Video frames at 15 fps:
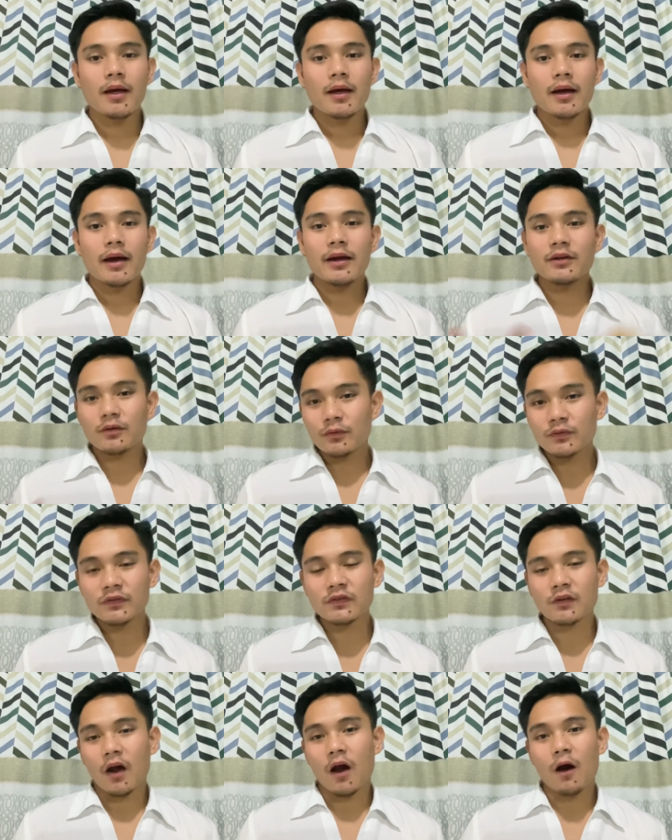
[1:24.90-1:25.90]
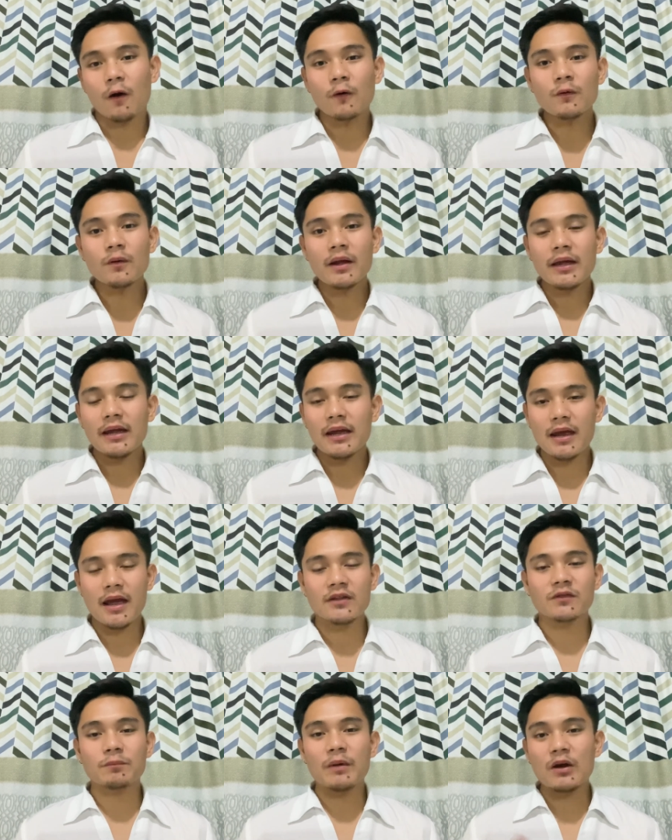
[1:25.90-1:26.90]
And also,
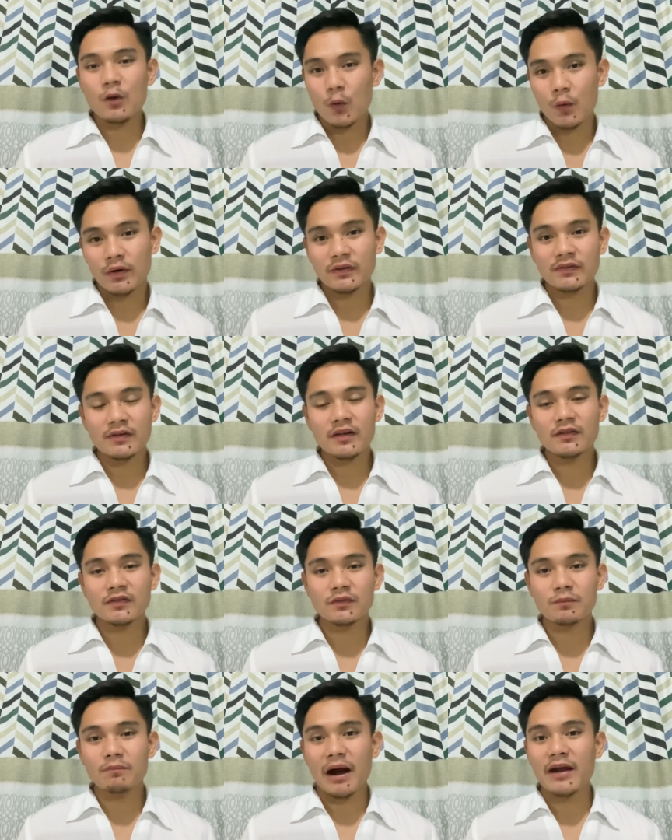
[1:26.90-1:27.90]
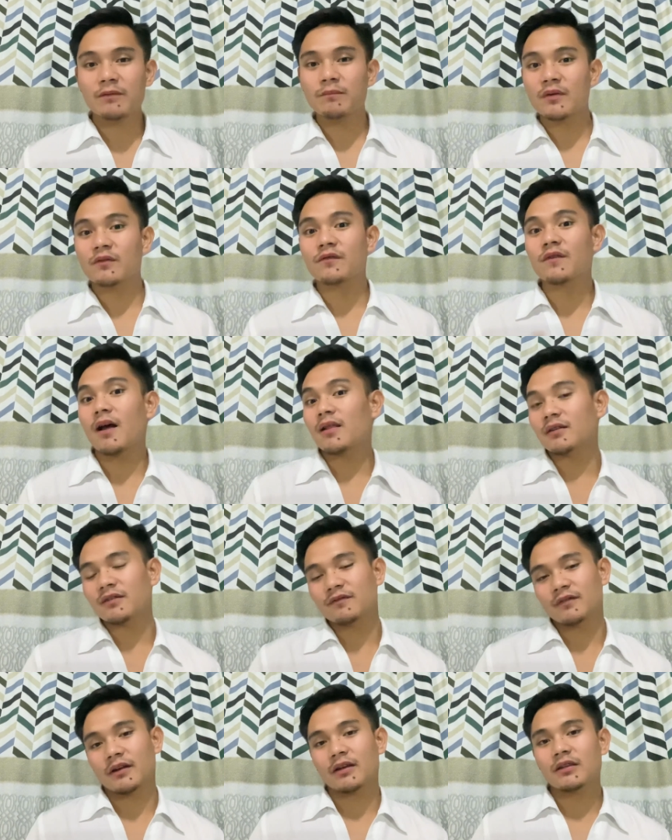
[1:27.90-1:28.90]
ESP courses might be
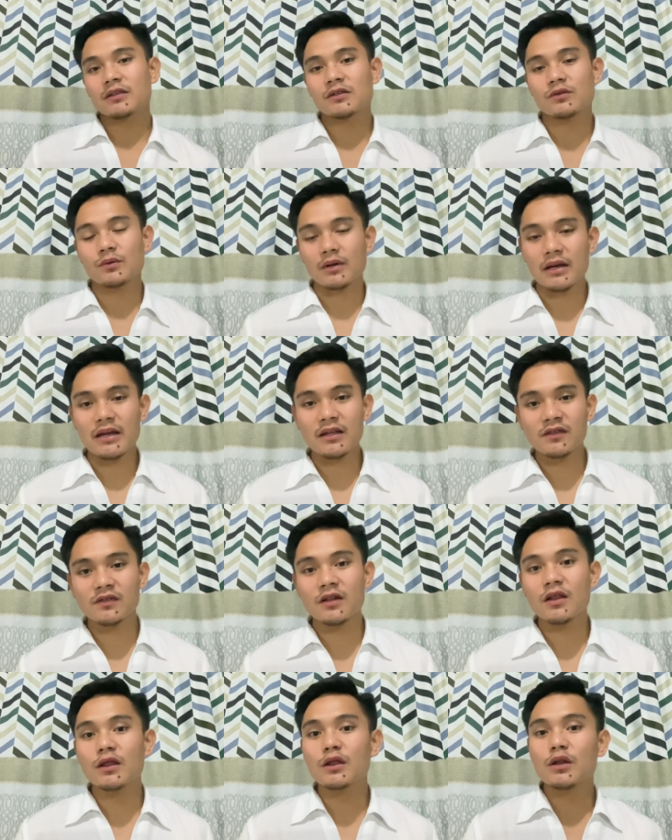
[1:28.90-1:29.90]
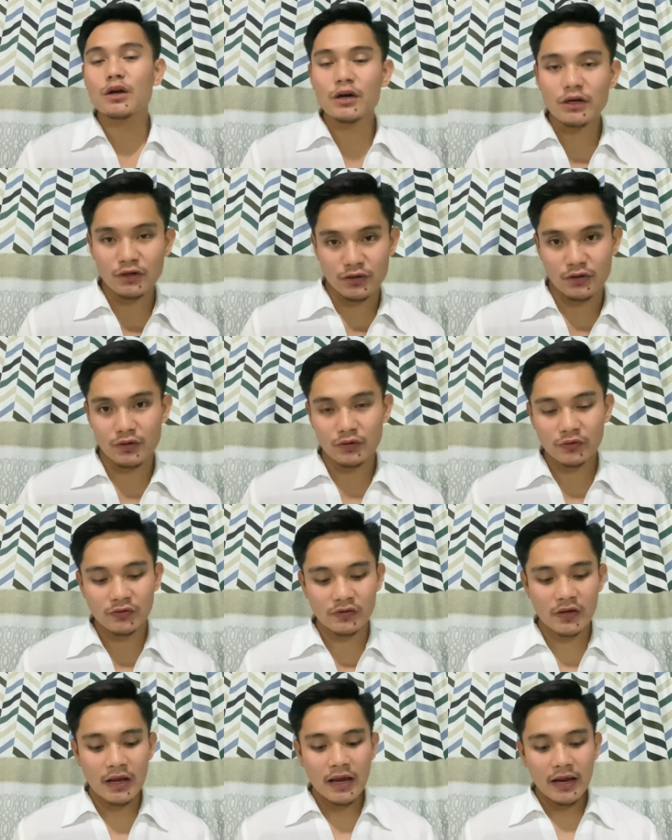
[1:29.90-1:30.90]
relevant to ESL
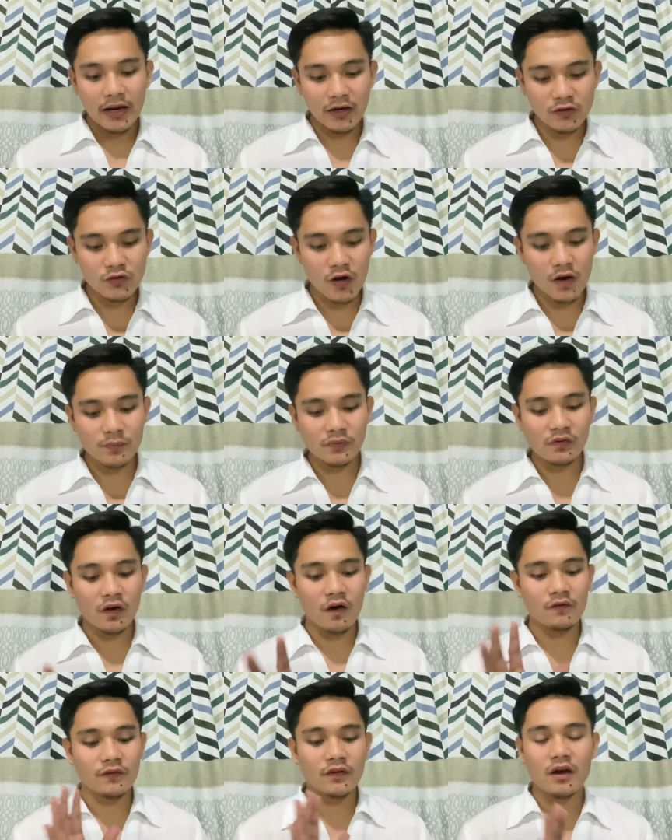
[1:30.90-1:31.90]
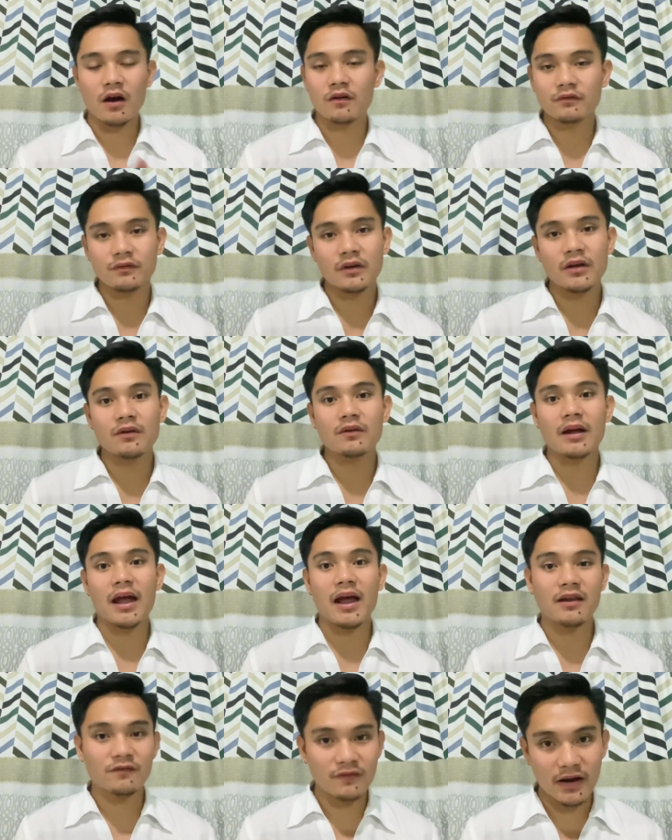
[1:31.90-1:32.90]
learners in terms of career
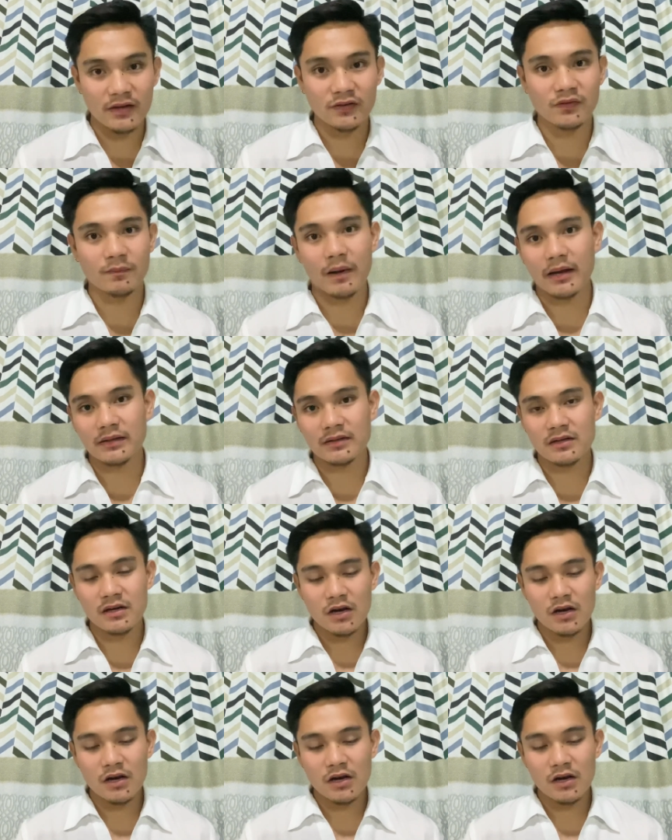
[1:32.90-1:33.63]
advancement.